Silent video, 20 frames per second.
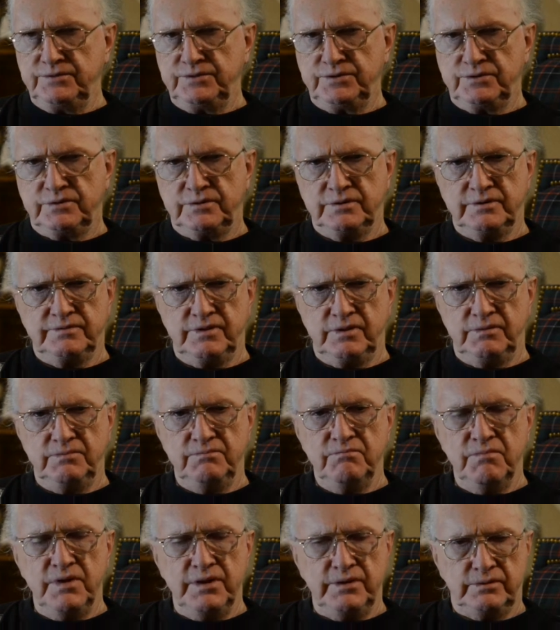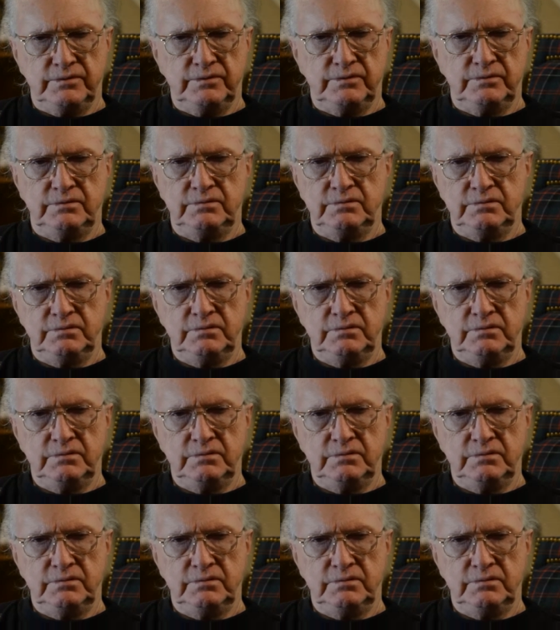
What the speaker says: sort of a middle